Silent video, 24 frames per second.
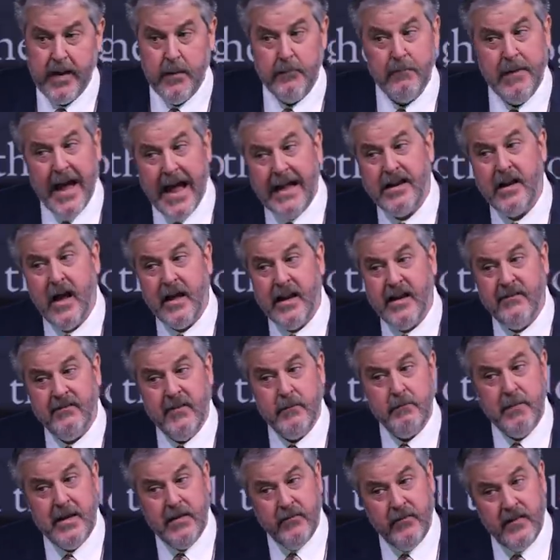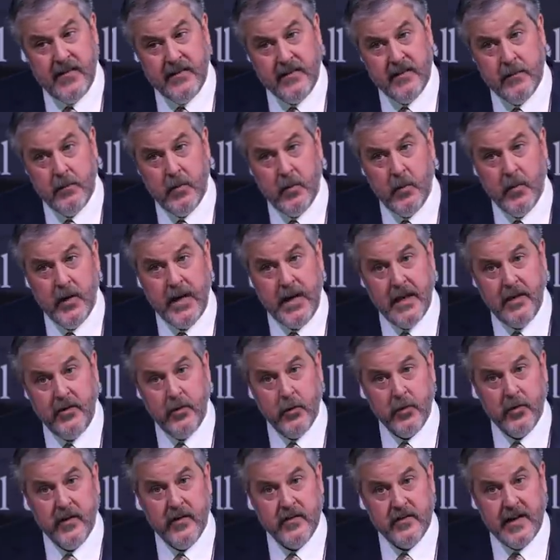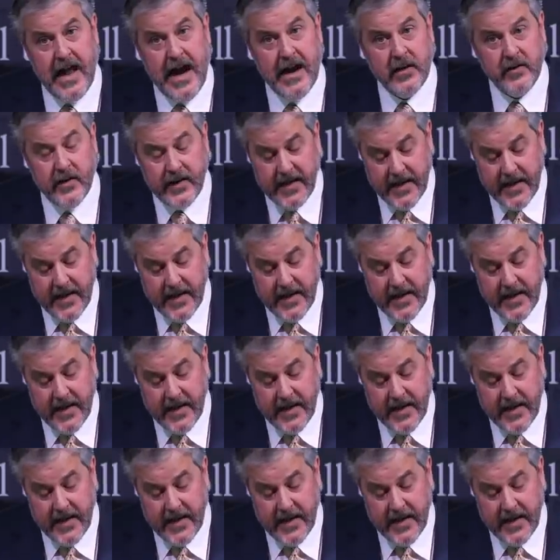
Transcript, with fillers: It might not even be visible in your desire